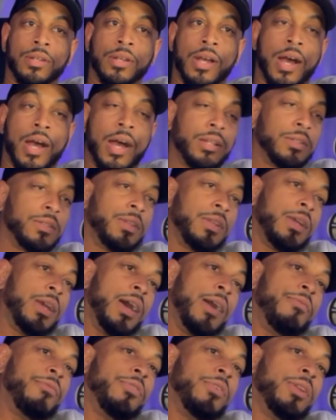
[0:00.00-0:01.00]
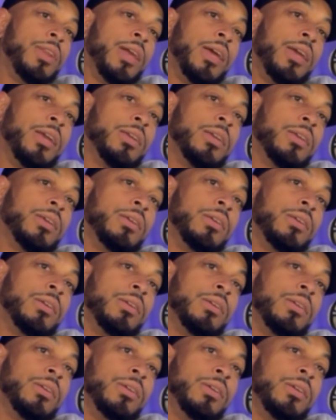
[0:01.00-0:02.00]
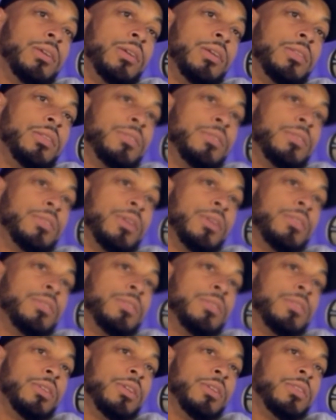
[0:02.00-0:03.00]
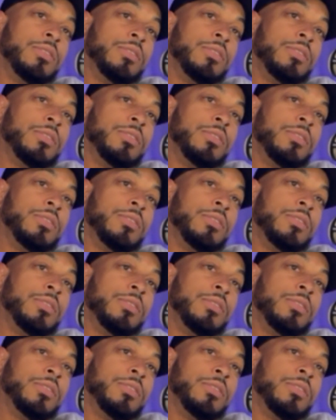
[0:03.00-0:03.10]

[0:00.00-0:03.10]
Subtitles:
Honestly, I feel like it's it's